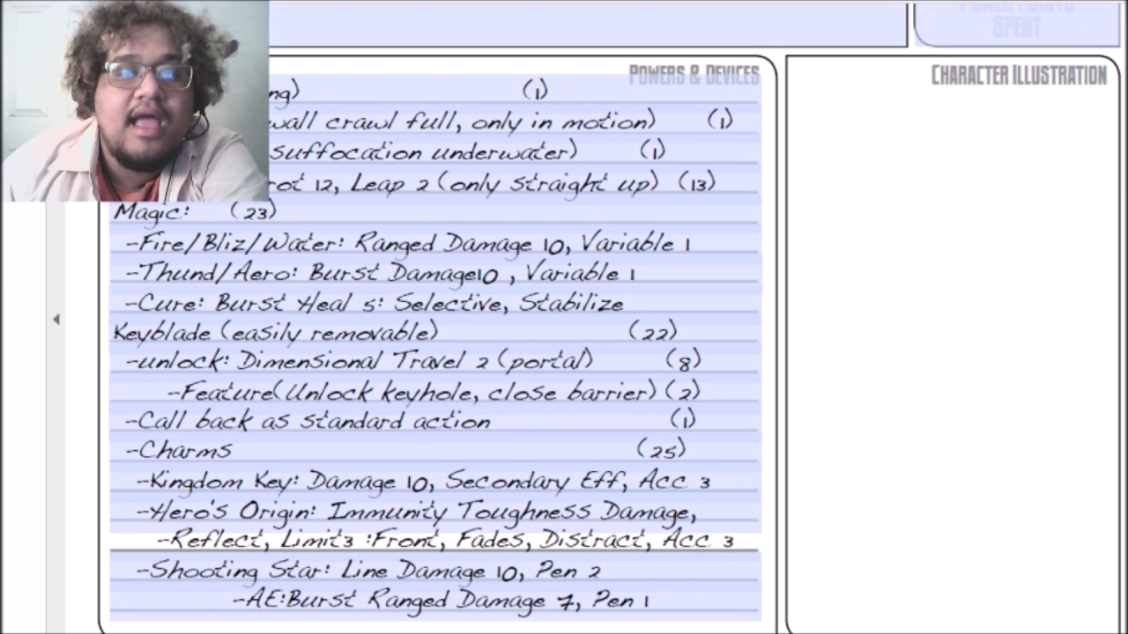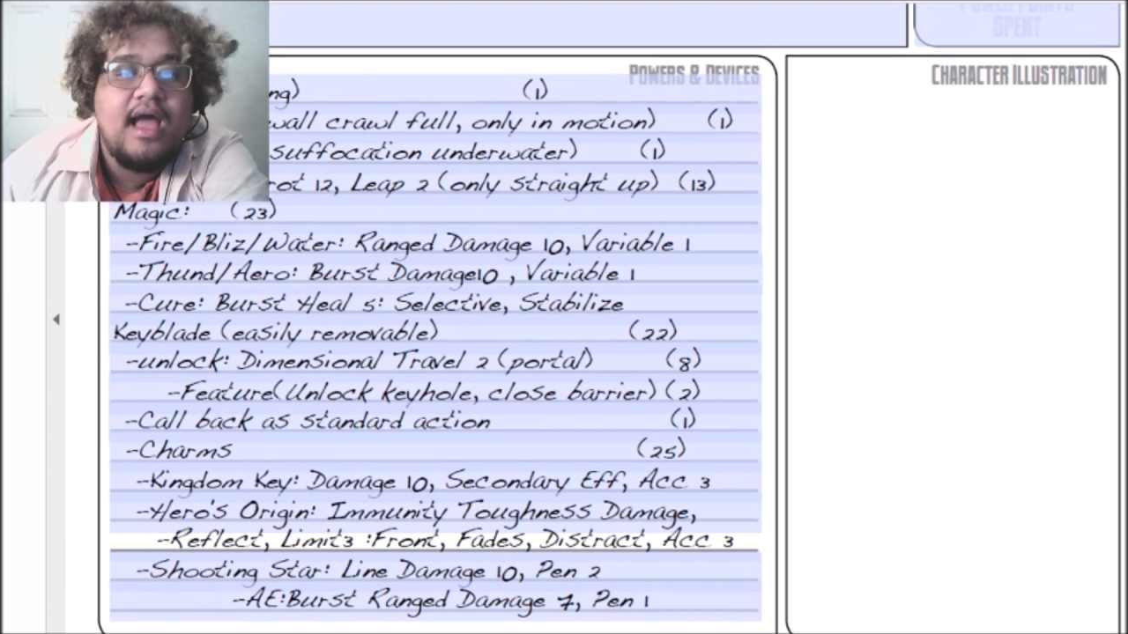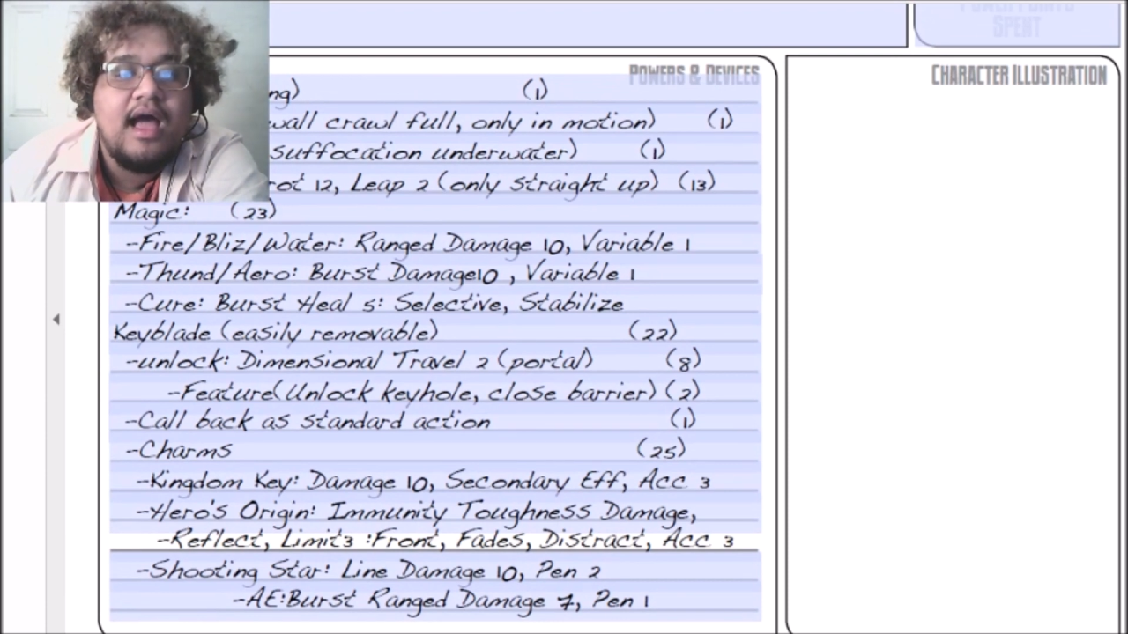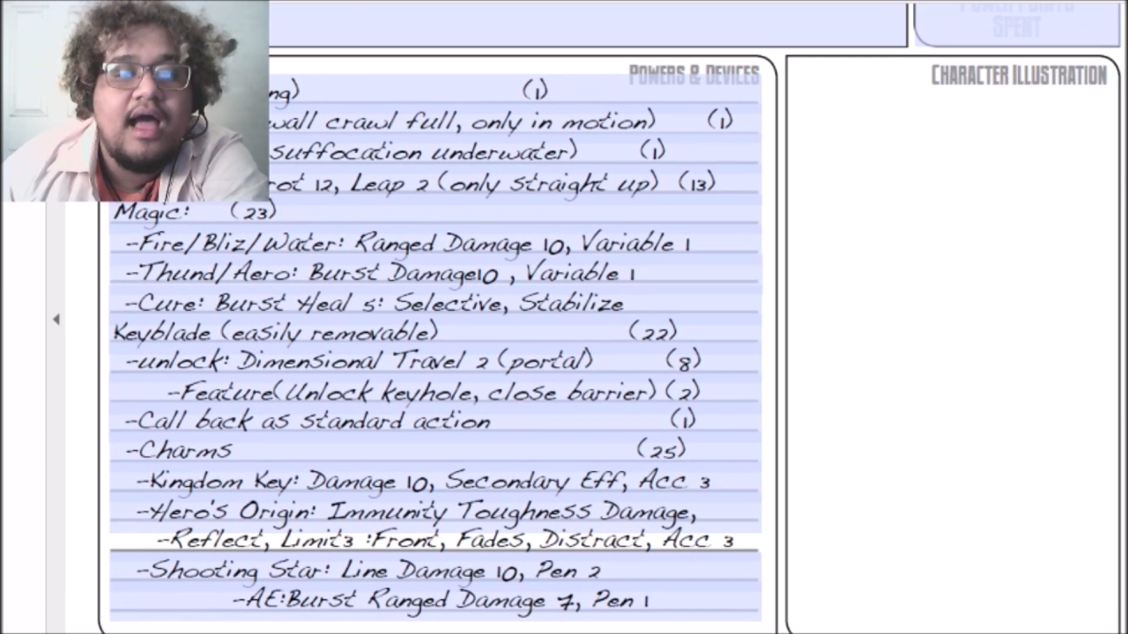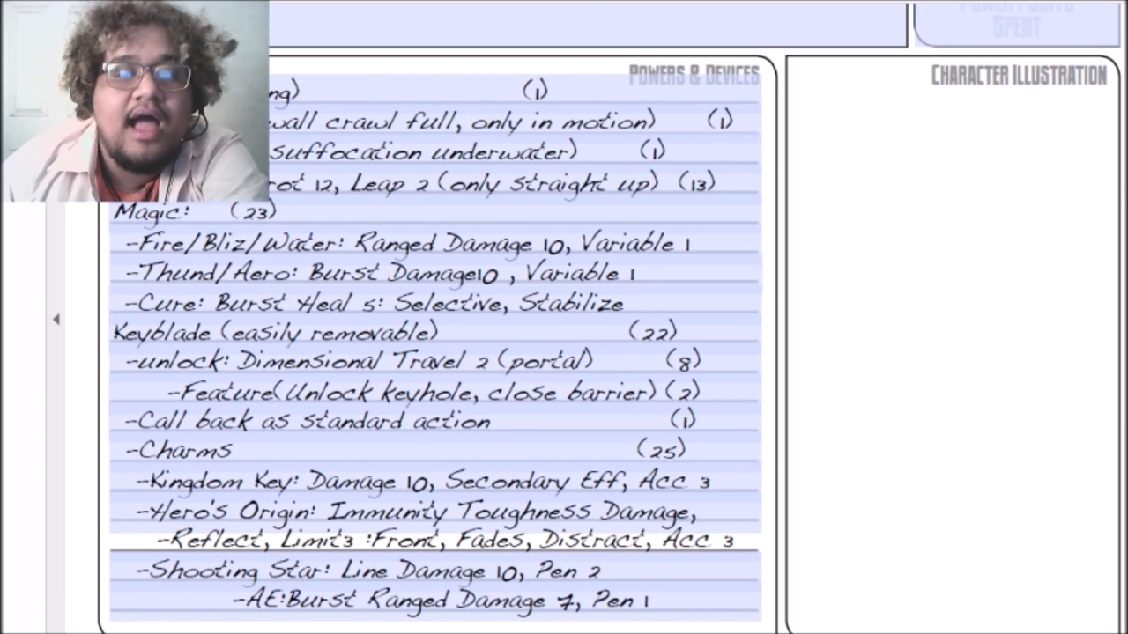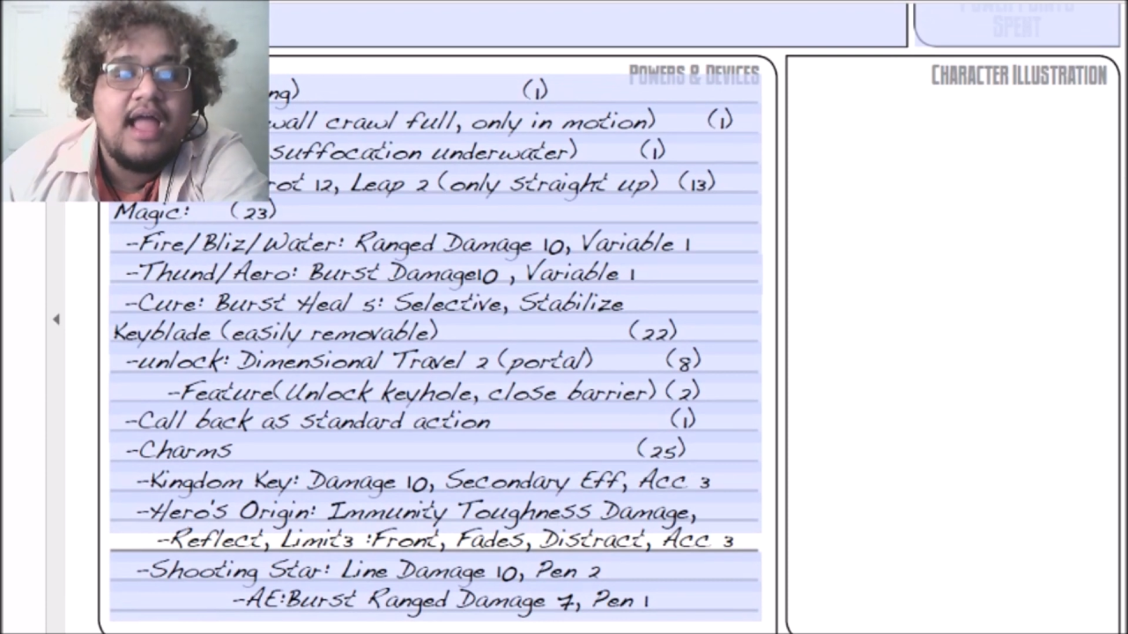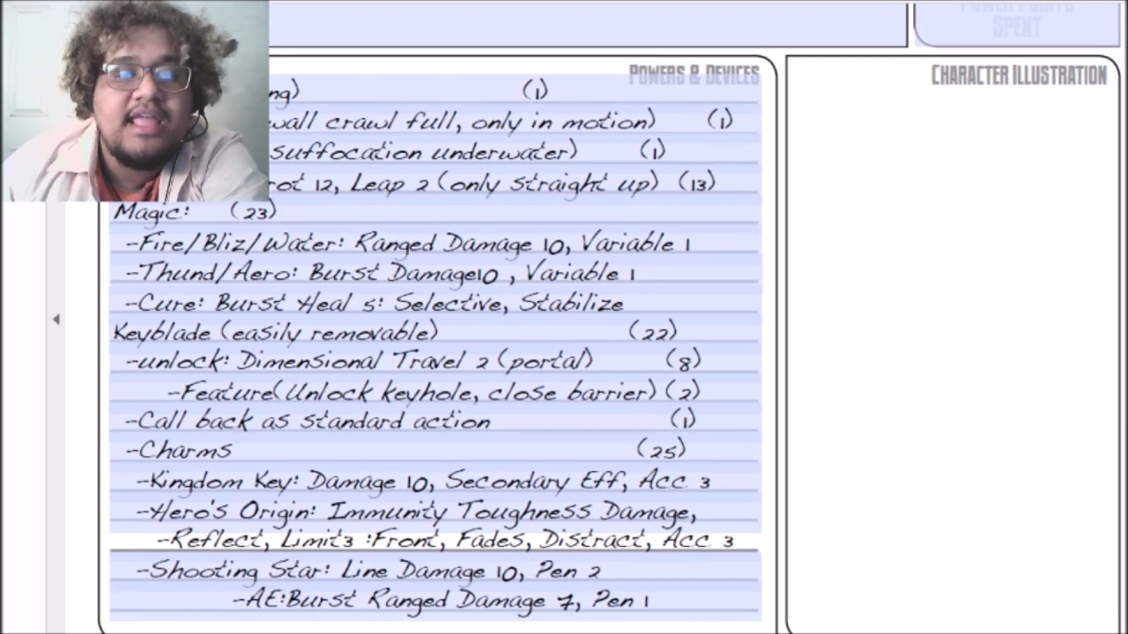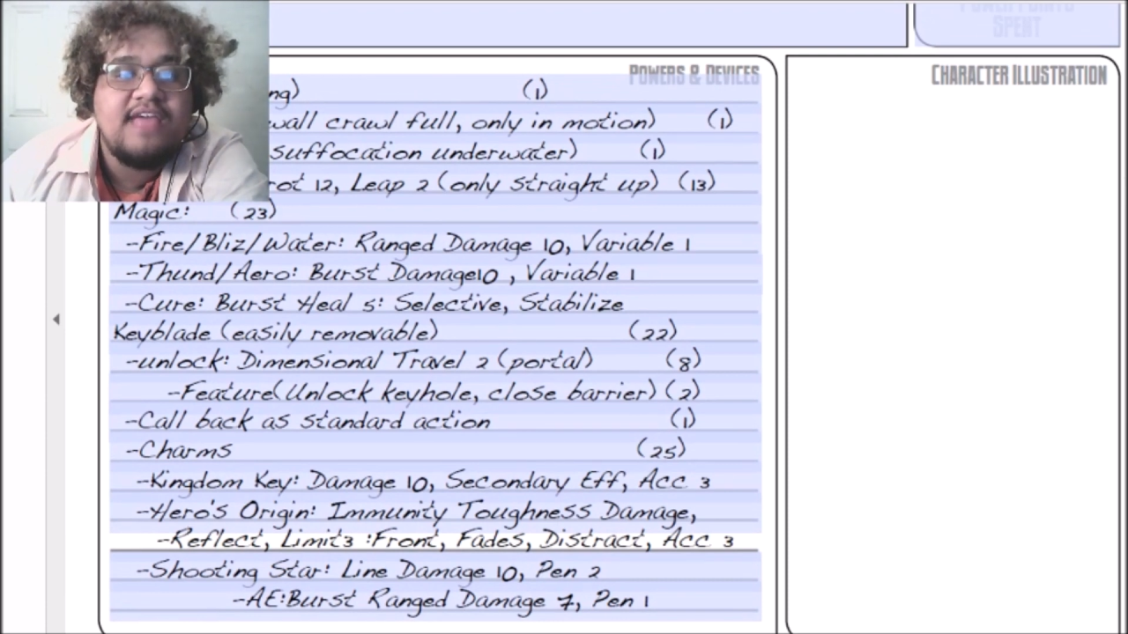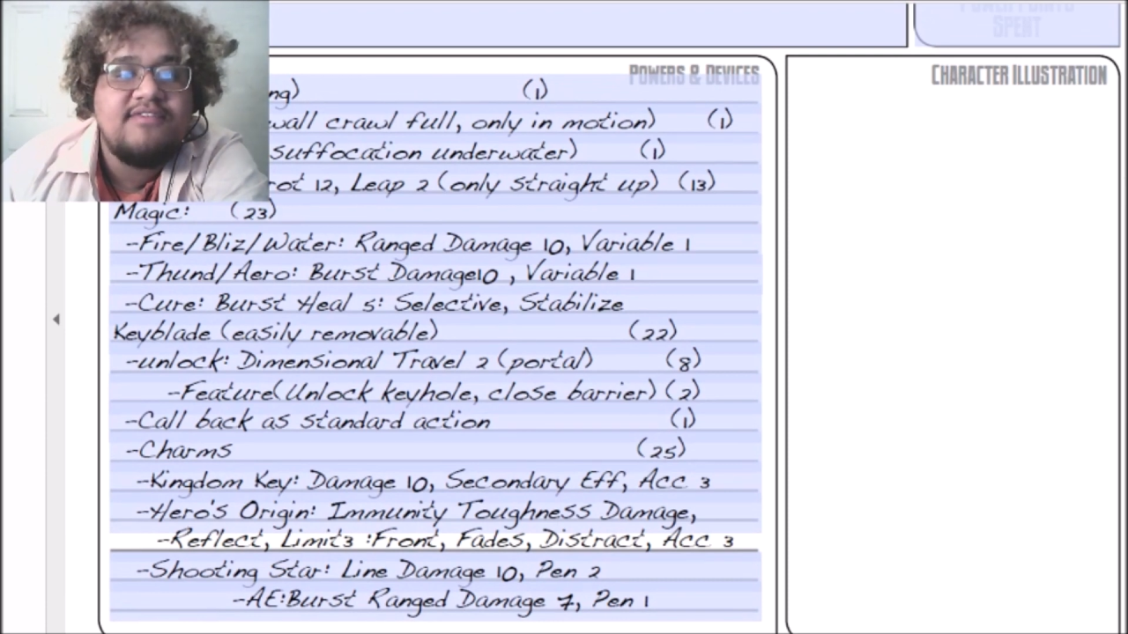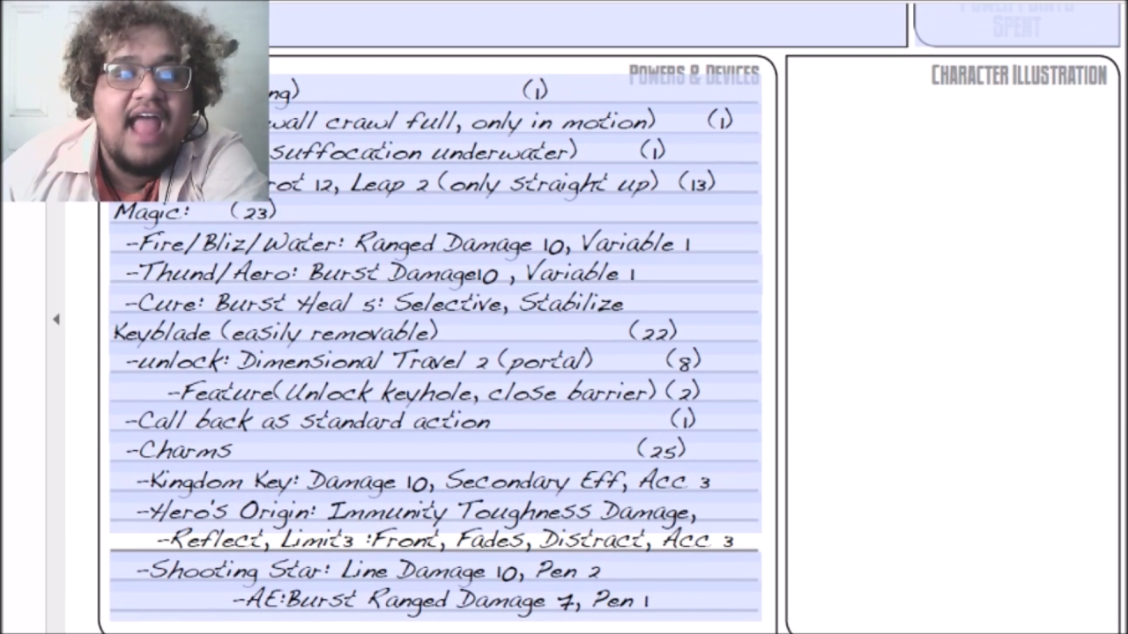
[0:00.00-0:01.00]
I
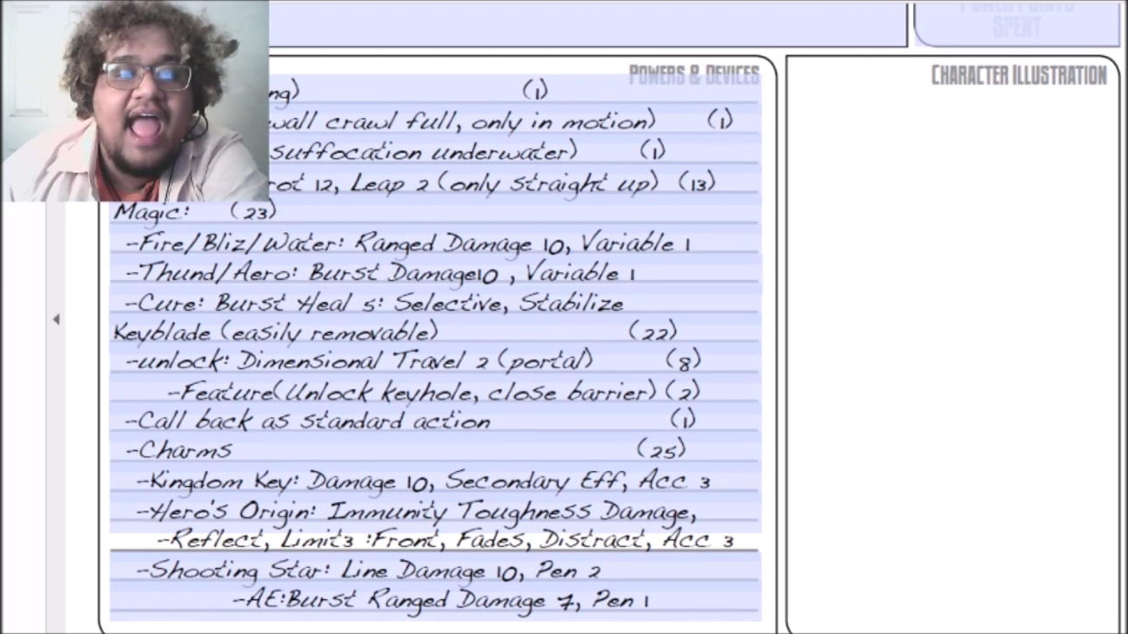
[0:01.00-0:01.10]
gave it